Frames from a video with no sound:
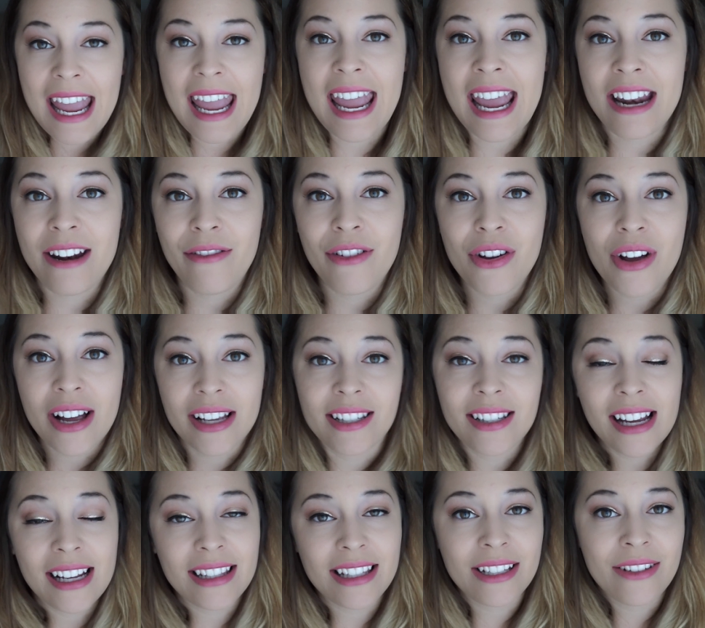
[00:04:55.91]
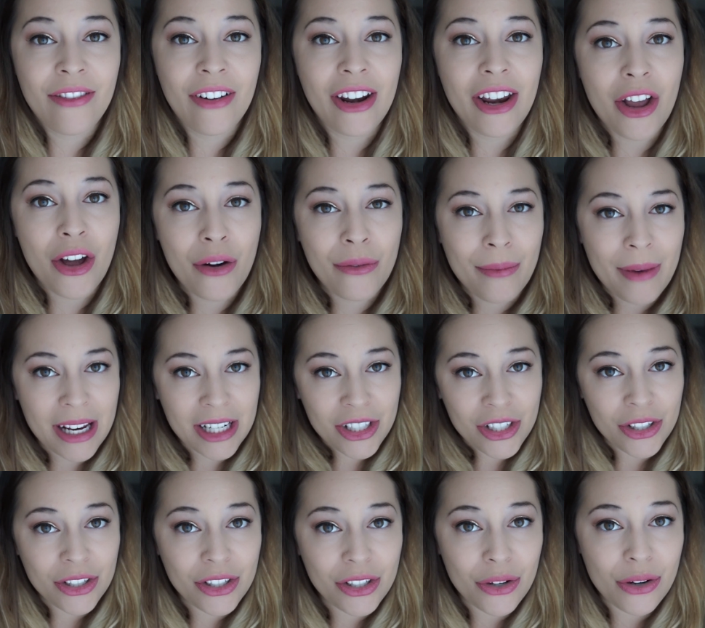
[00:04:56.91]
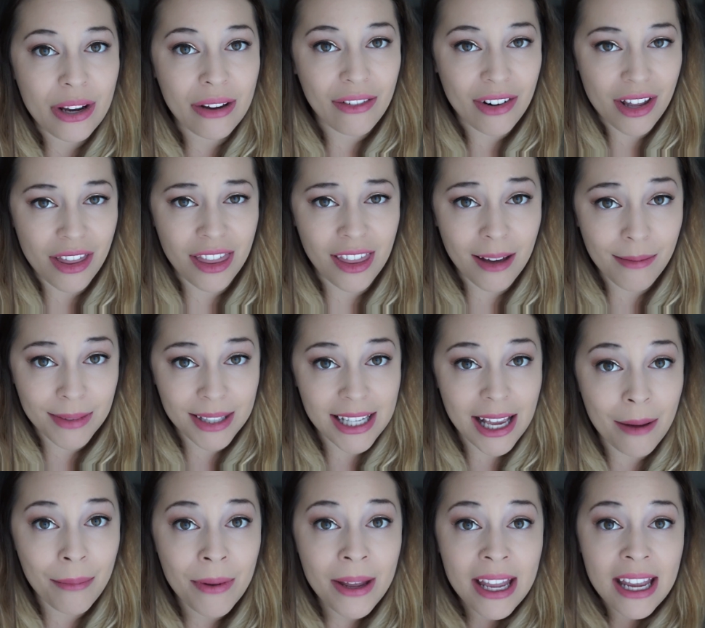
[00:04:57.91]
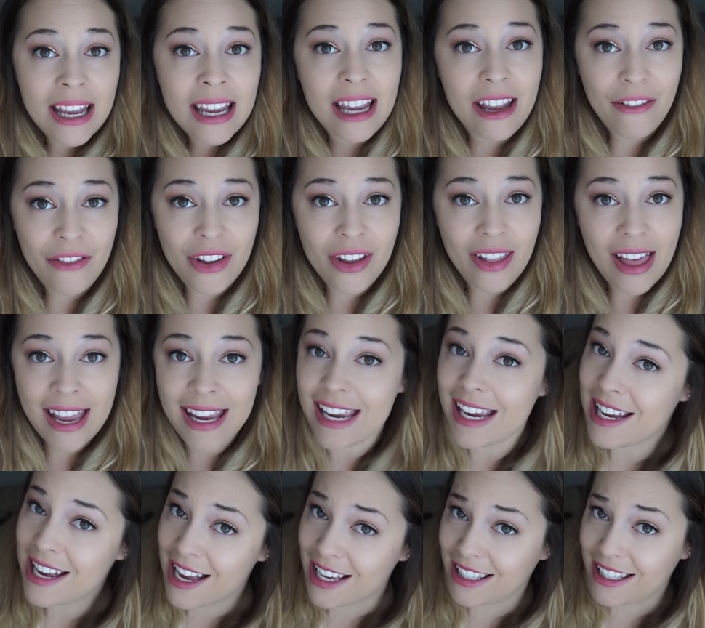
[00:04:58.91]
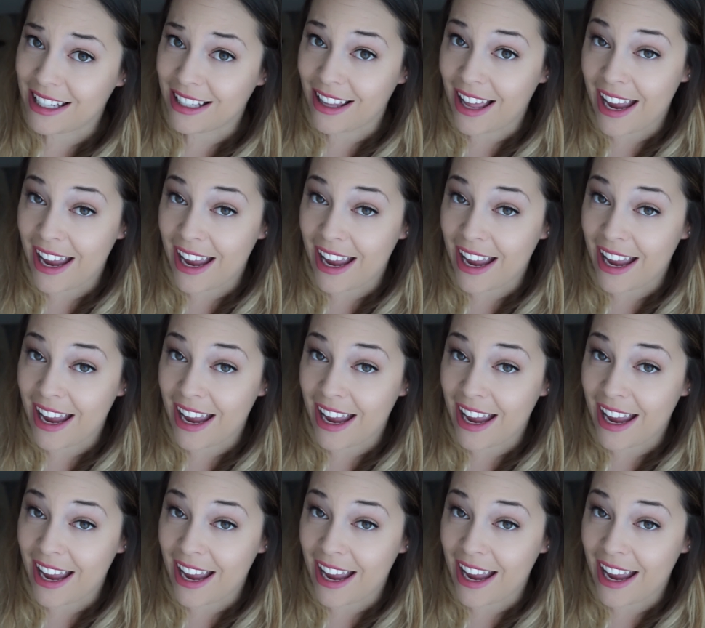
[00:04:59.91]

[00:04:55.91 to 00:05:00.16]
And if you guys like this video, make sure to give it a thumbs up if you like it, because you